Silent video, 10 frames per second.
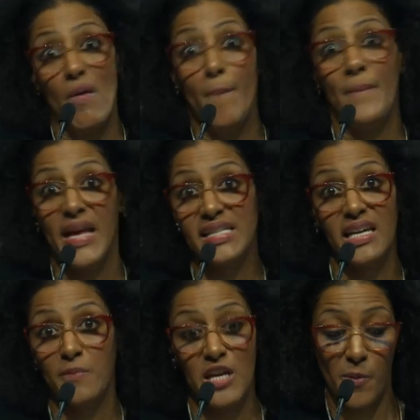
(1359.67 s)

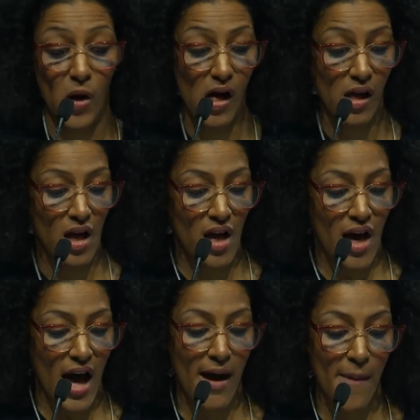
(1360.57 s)
amazing people,
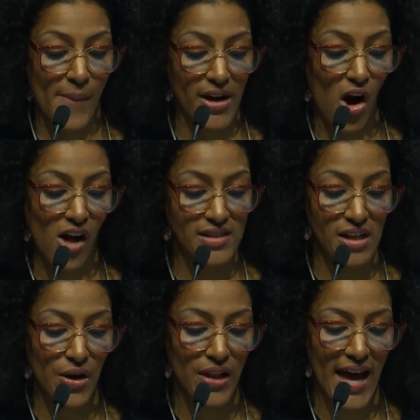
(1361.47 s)
but
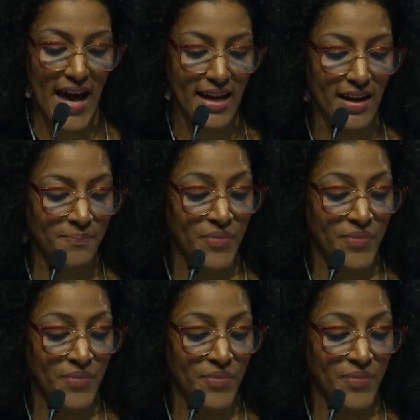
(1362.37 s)
also like,